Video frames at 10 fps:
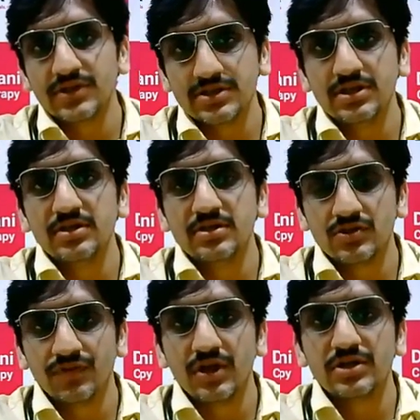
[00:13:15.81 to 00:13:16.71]
60 years
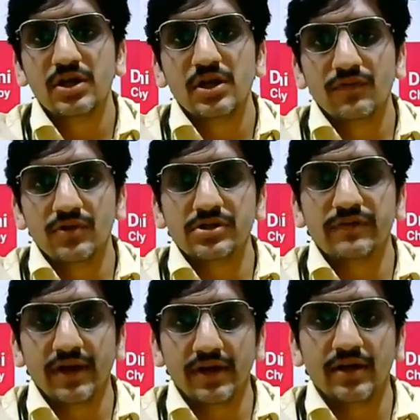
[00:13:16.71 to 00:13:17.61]
of age for
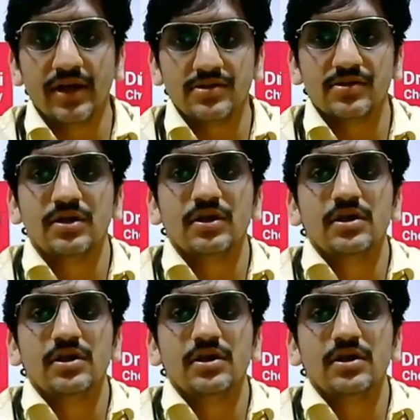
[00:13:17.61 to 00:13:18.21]
cervical cancer.